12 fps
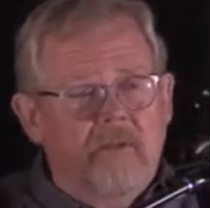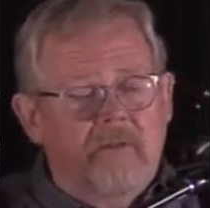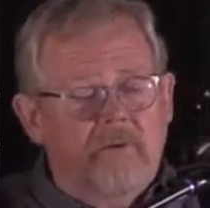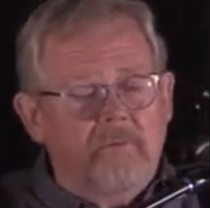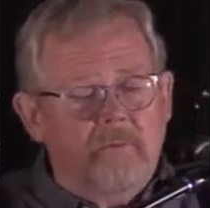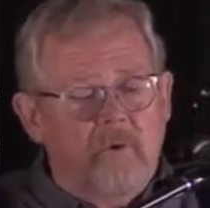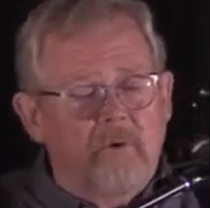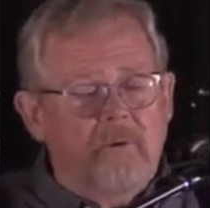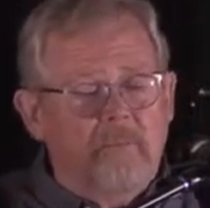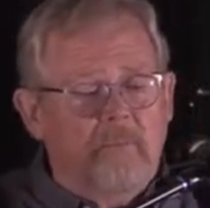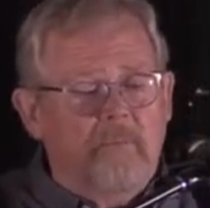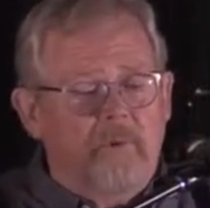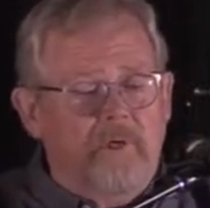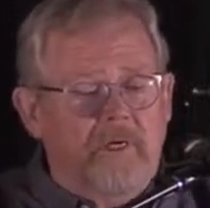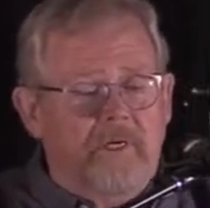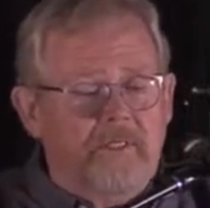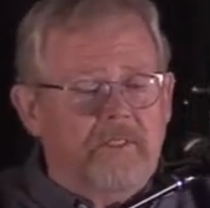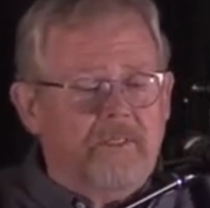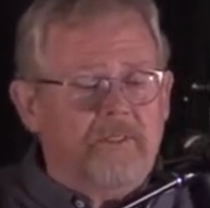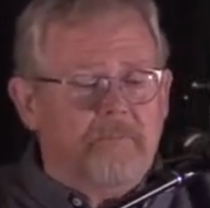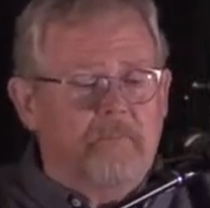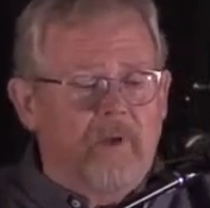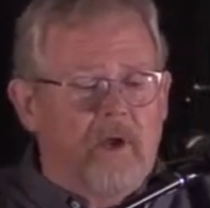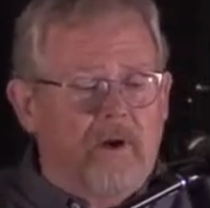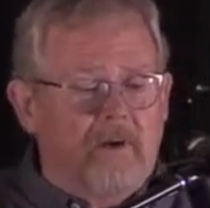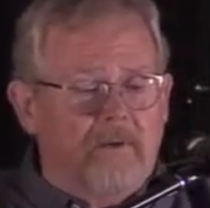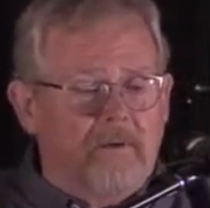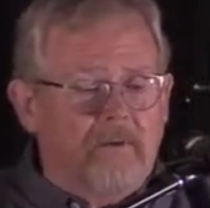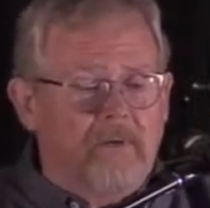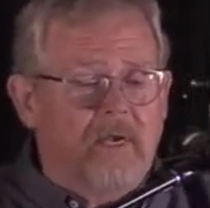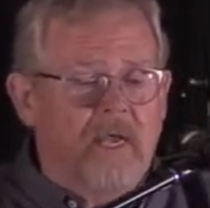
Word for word: the warm breezes blow.